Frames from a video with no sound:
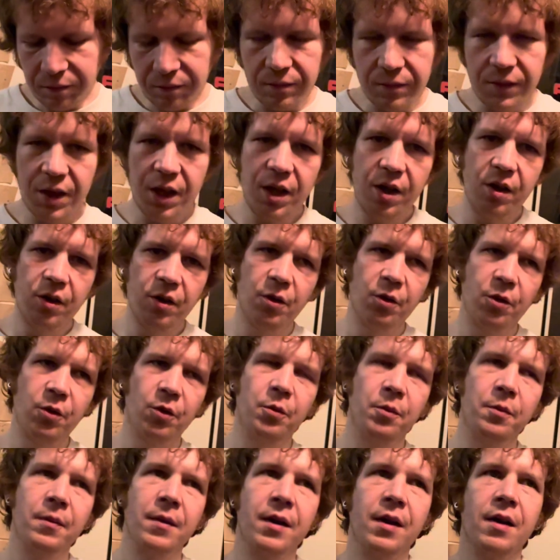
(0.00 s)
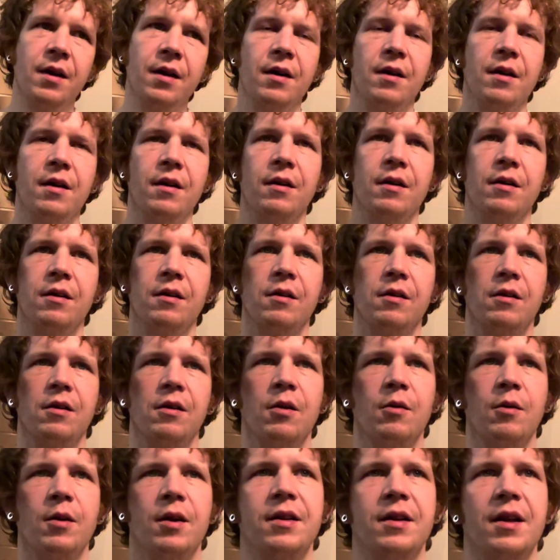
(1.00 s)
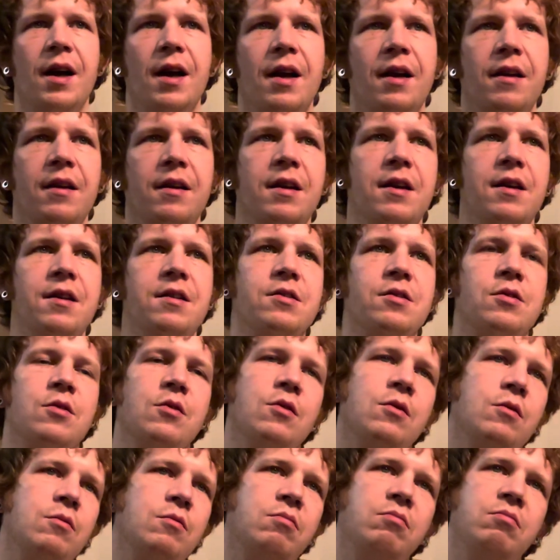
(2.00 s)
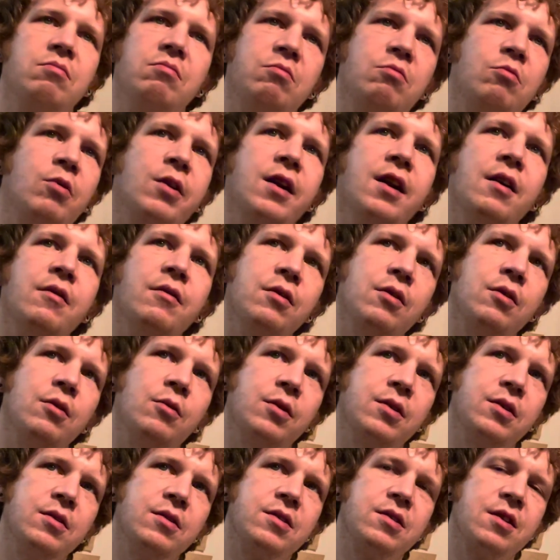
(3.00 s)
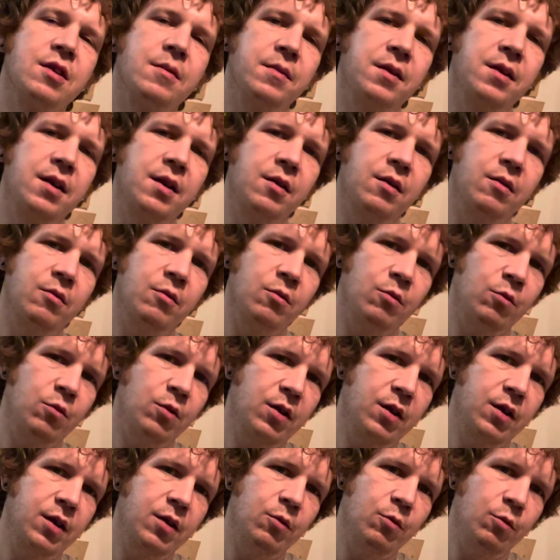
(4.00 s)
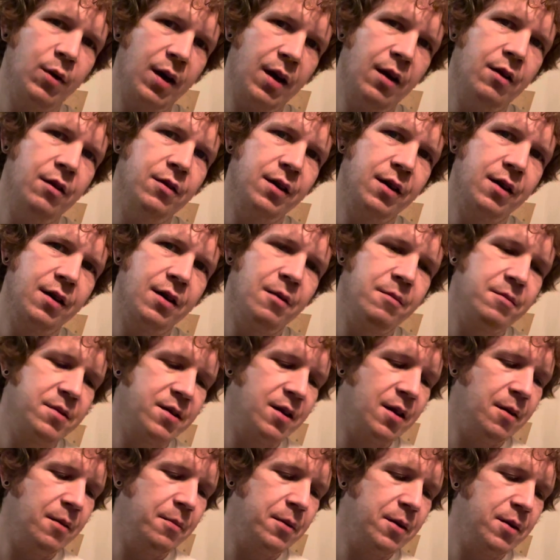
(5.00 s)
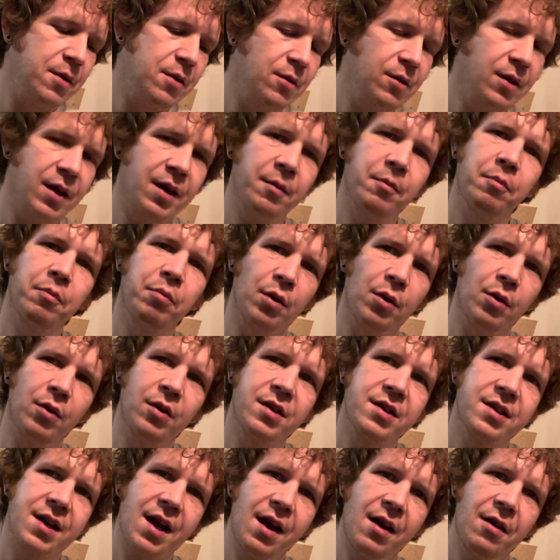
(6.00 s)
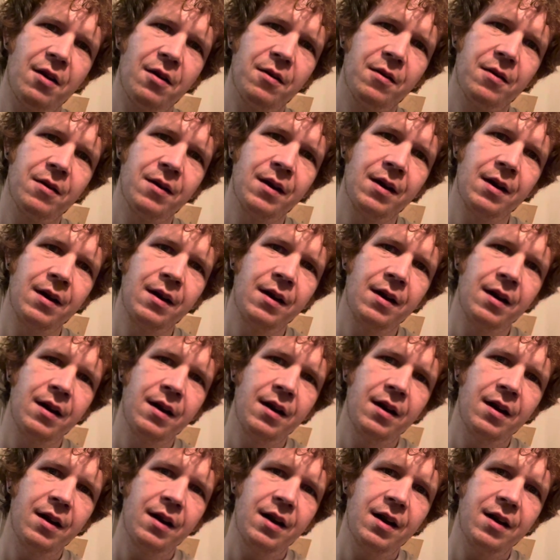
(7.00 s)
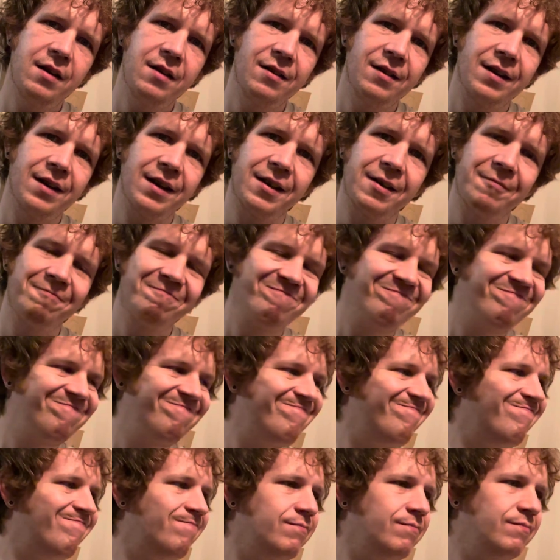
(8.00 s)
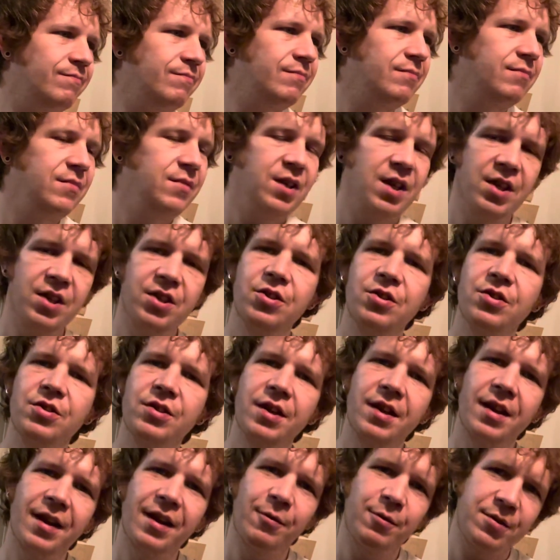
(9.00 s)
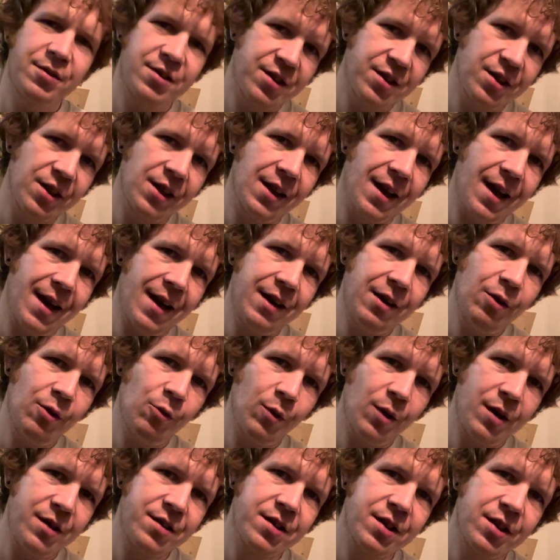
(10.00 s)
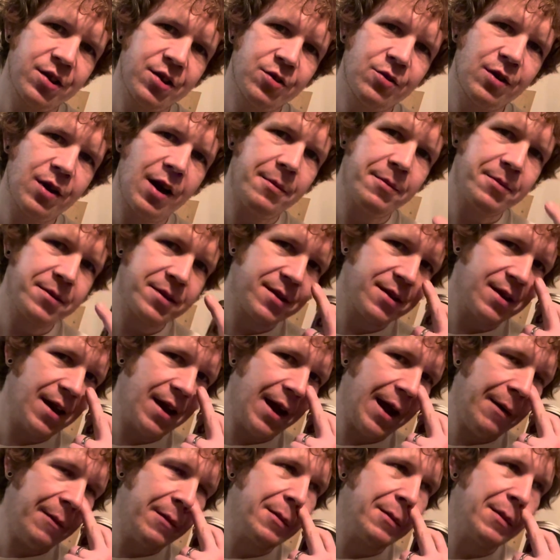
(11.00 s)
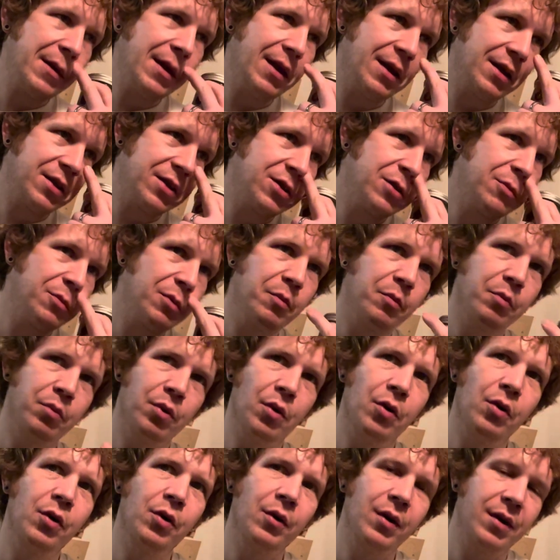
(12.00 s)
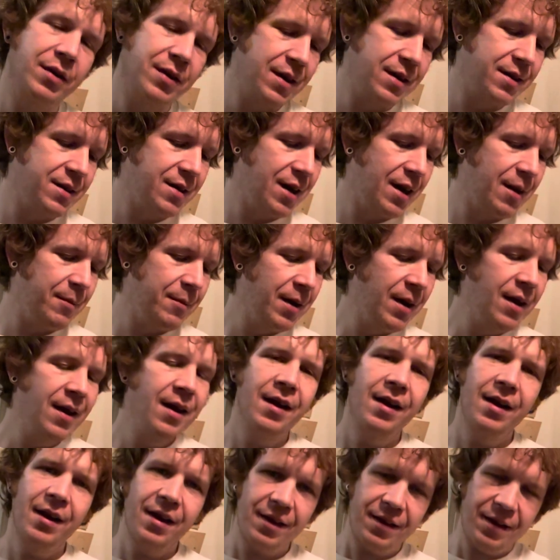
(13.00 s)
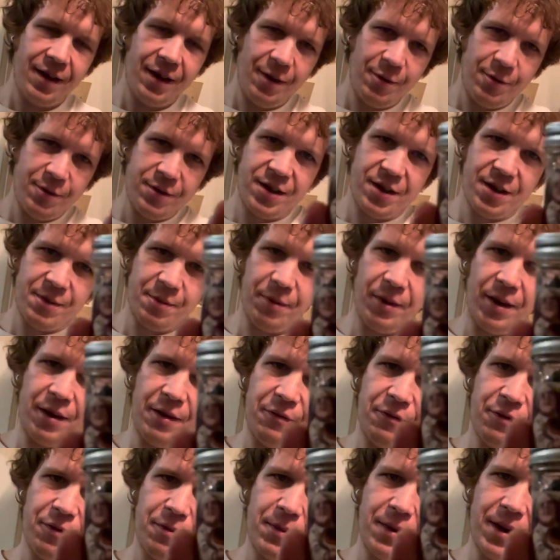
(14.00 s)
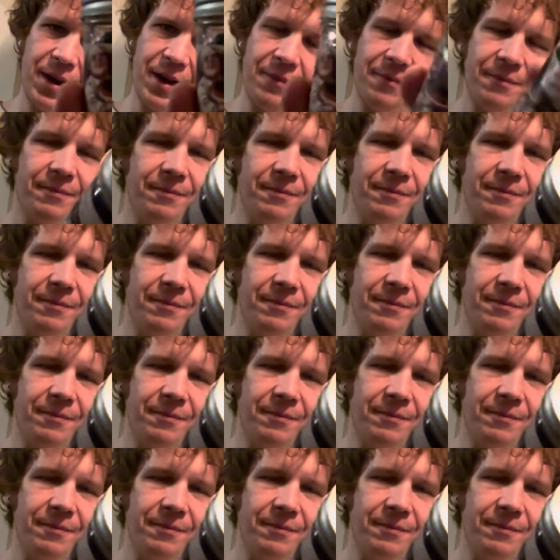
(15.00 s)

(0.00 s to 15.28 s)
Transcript: You know, around the holidays or whenever, when there's something really rare that comes up and you're like broke as hell, and you're like, it's usually like when Solani or Wessex drops. I happen to be like super broke around that time. That was this blend for me.